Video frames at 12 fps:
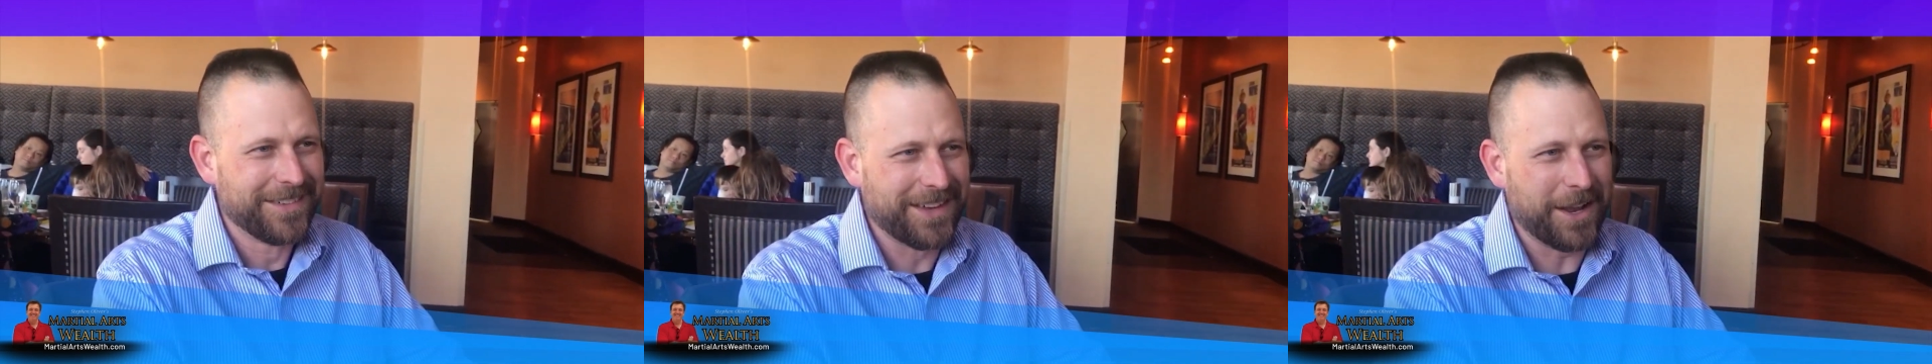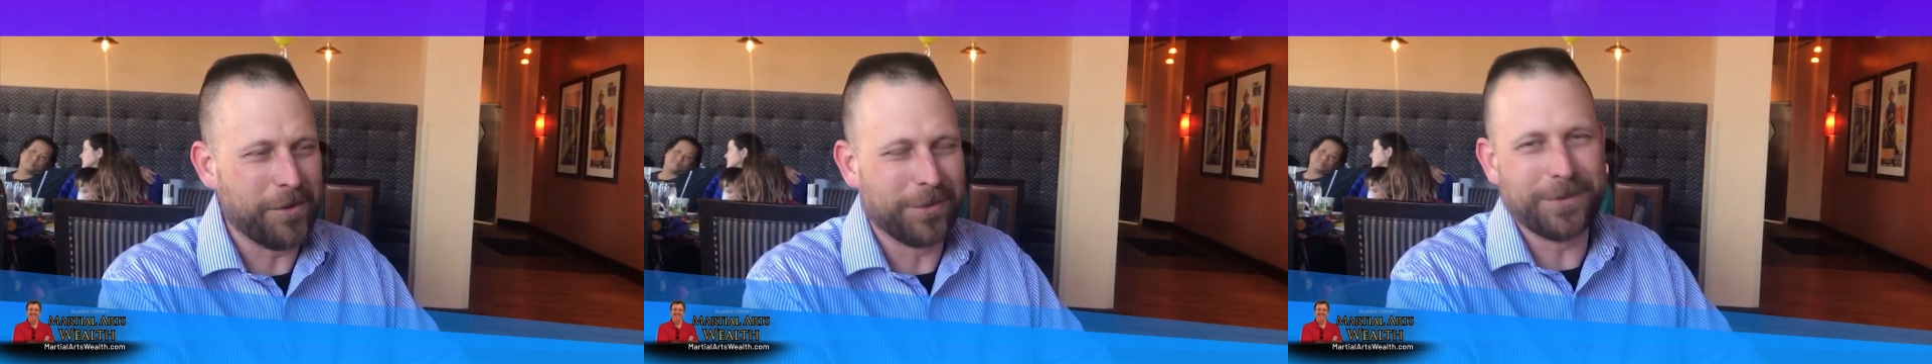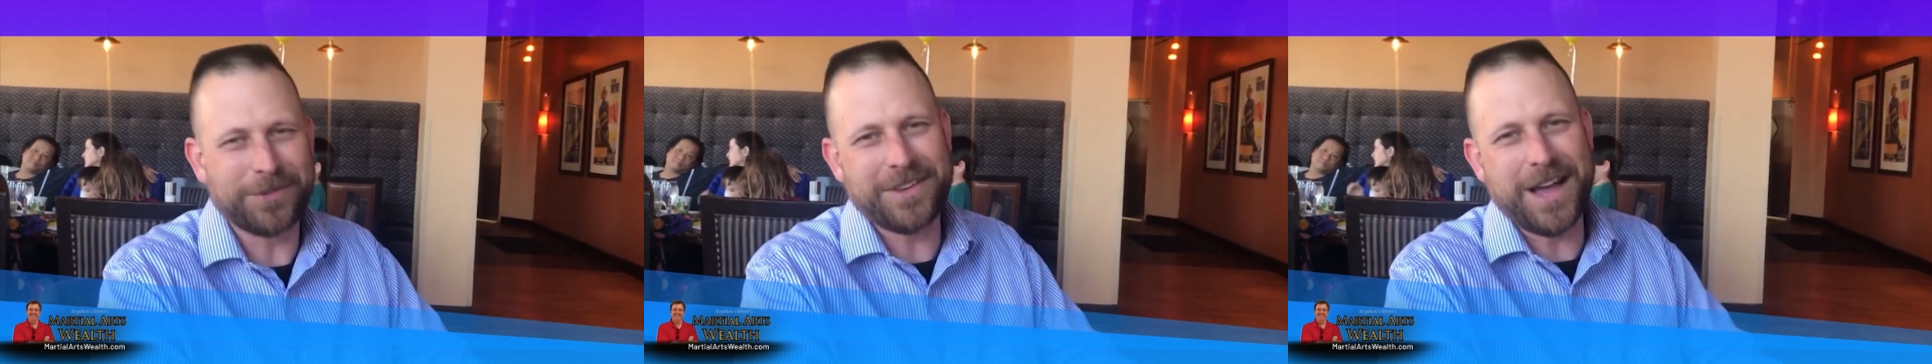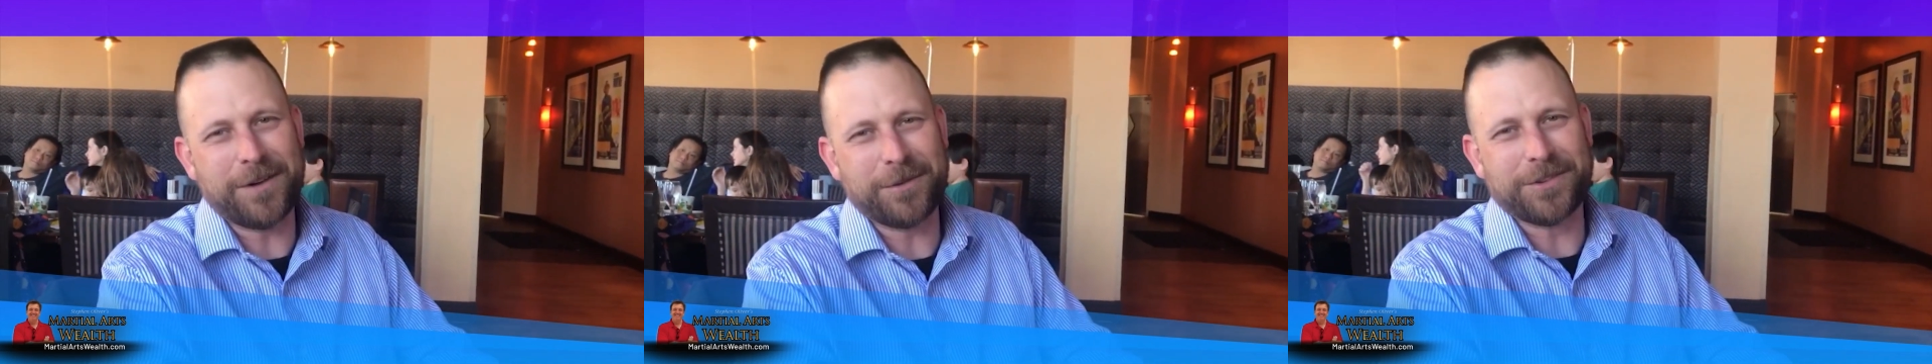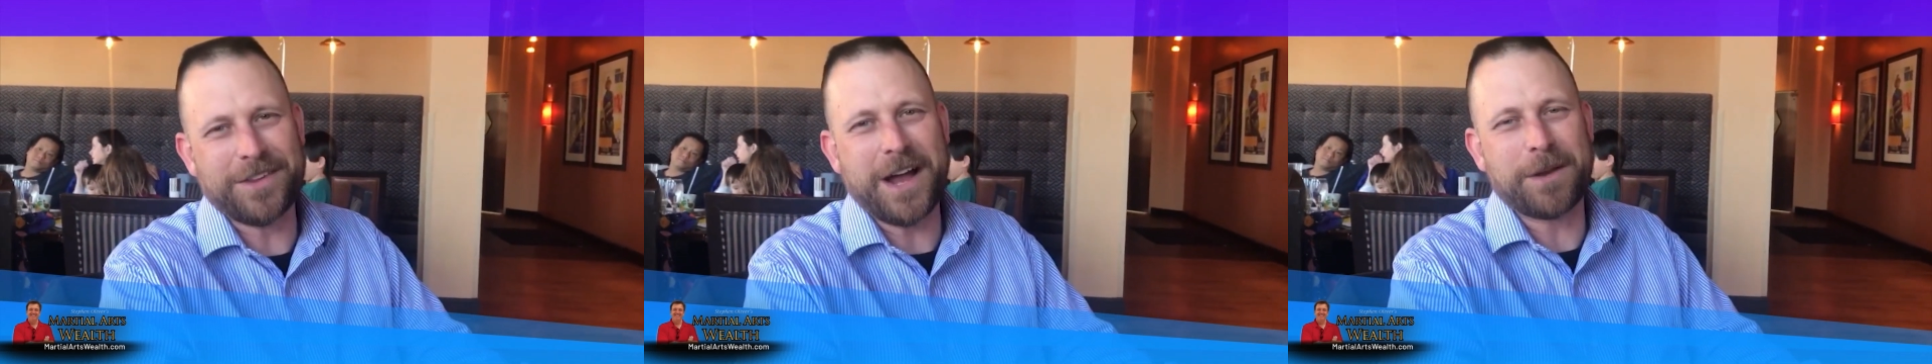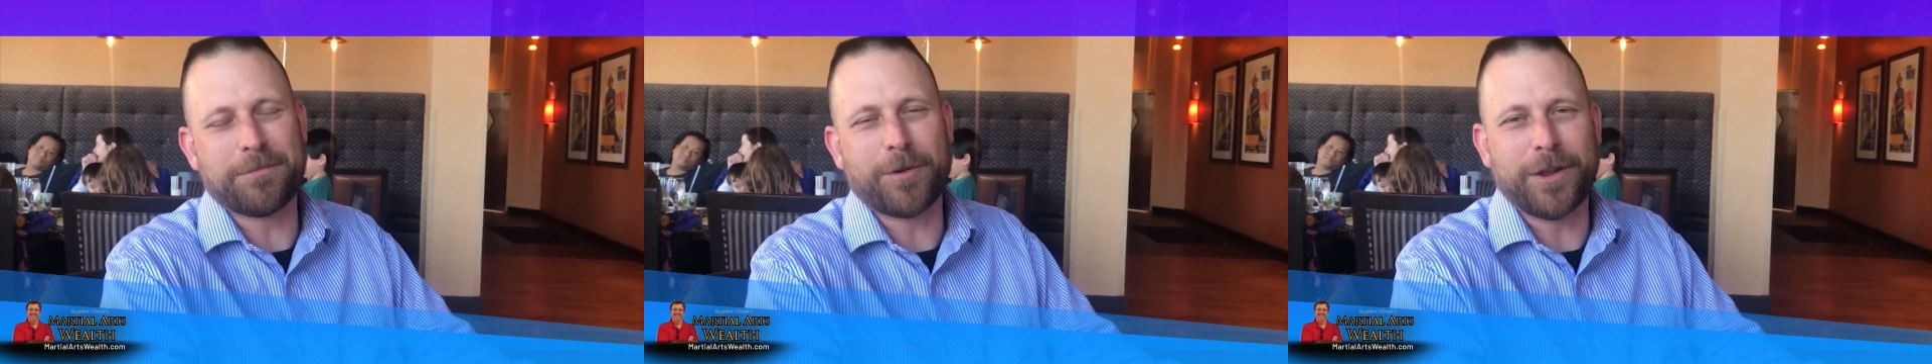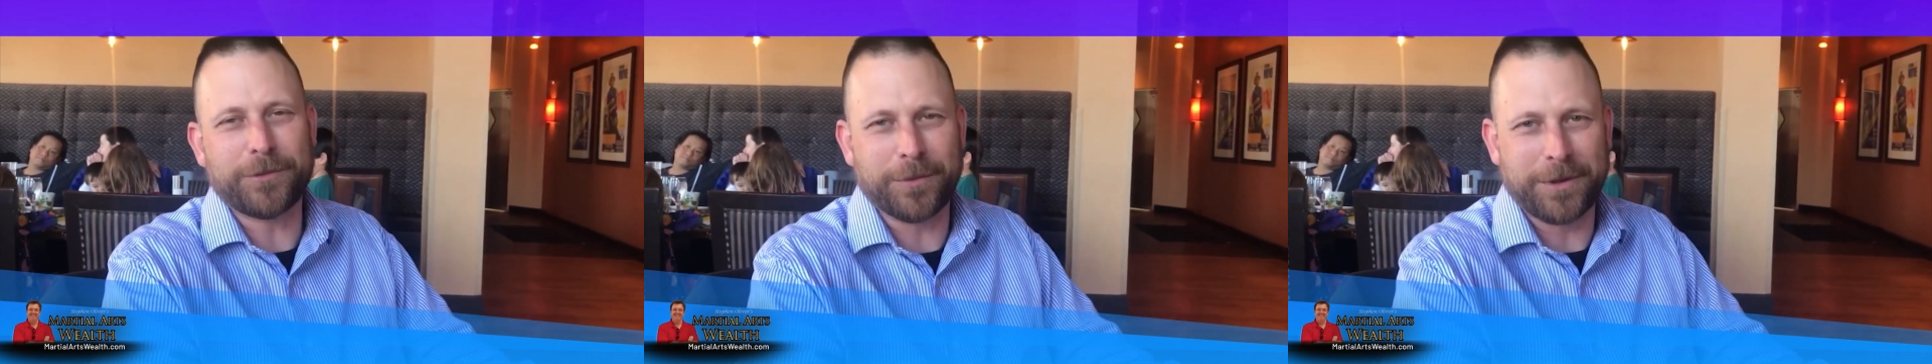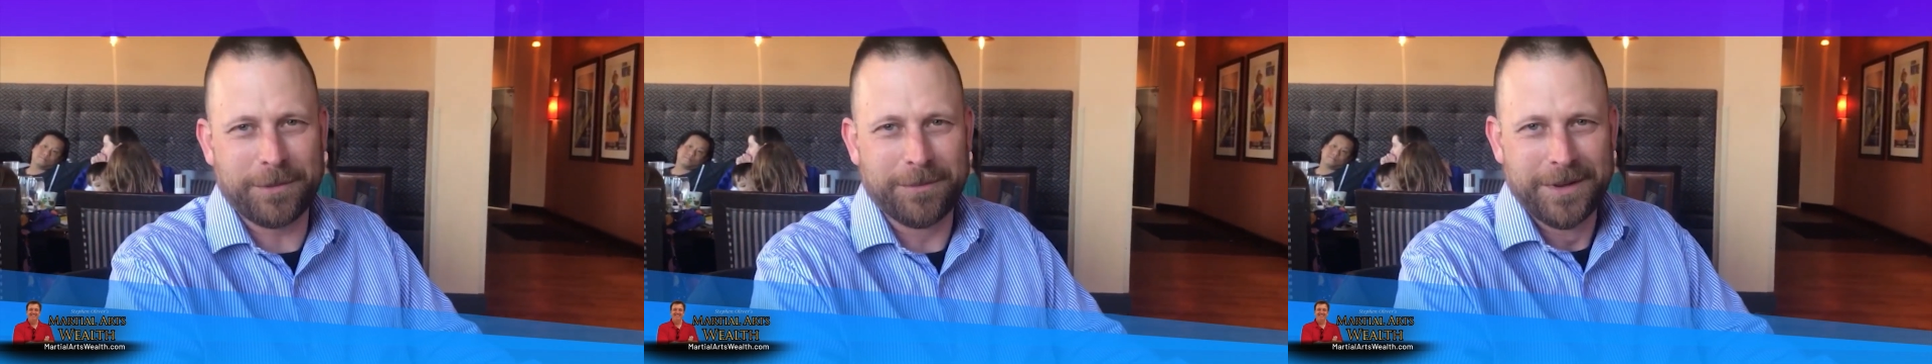yeah, was not, was not impressed
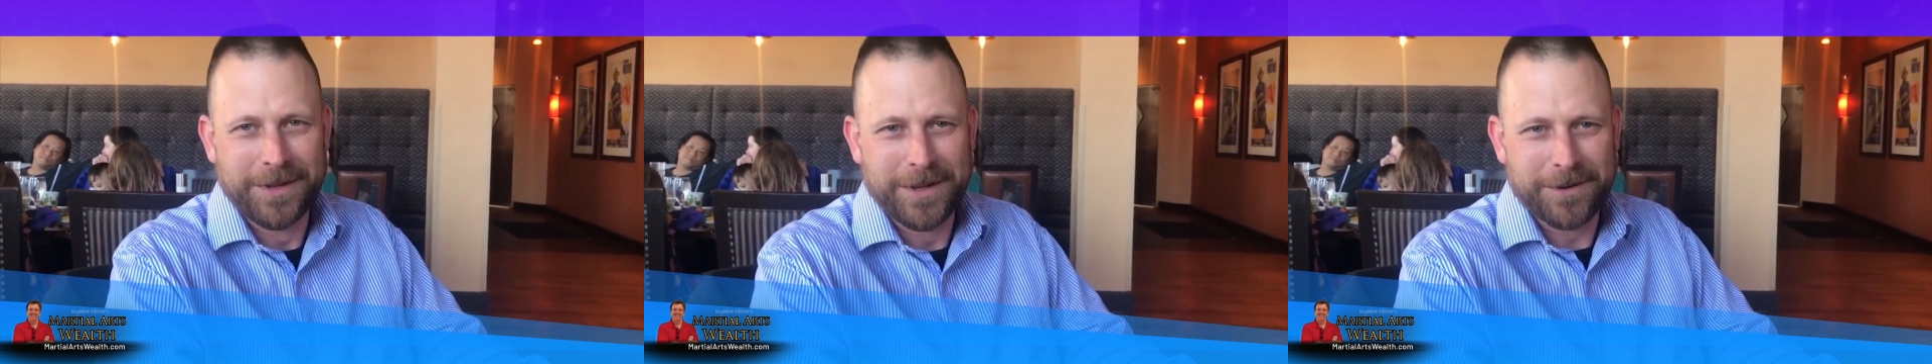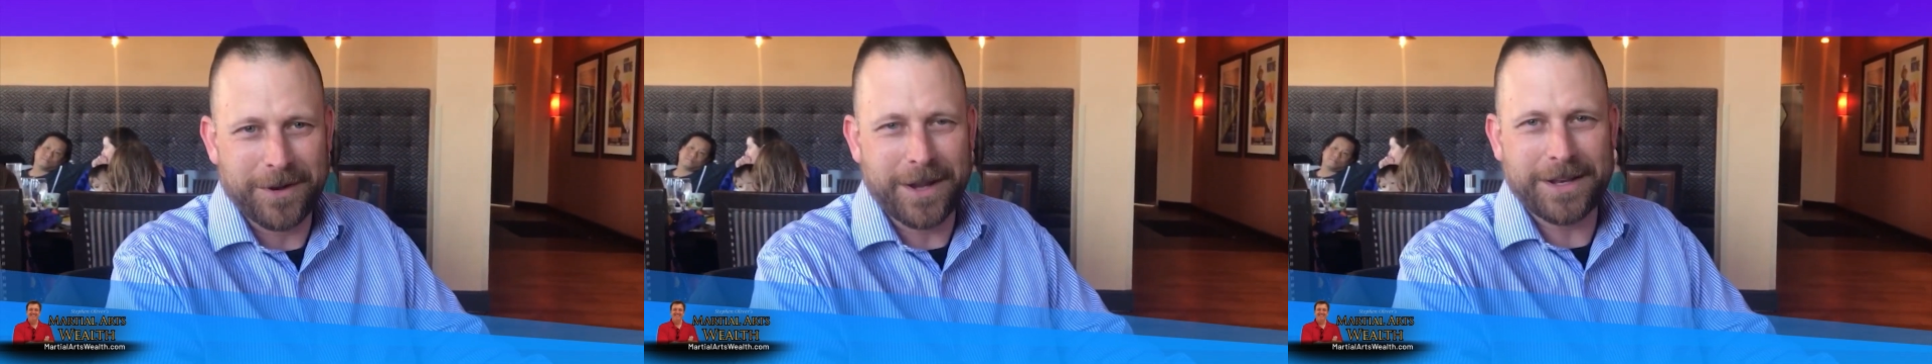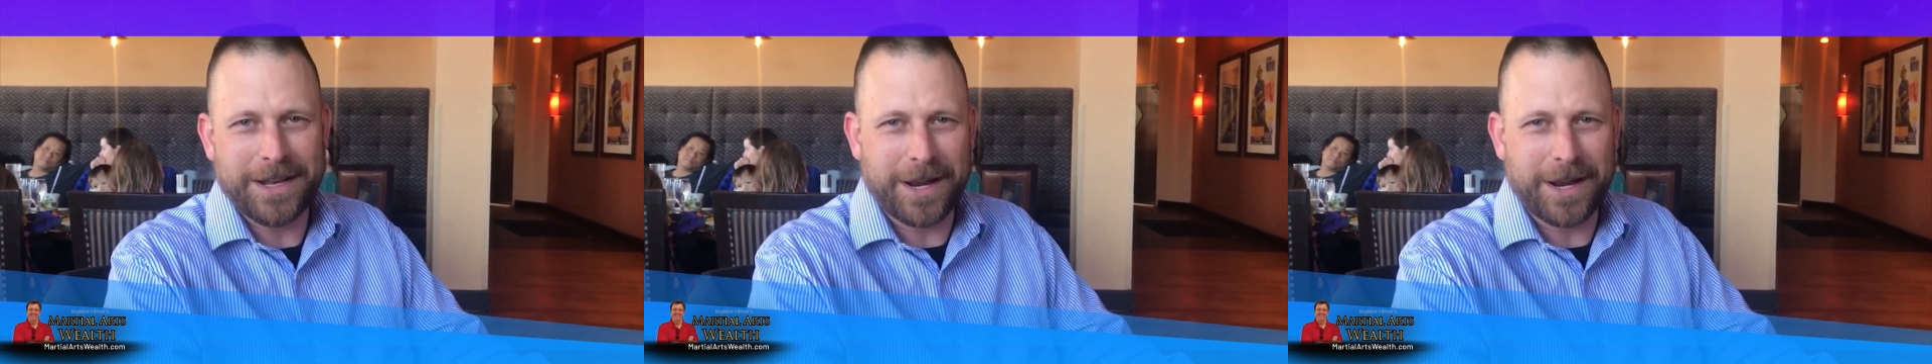with him right?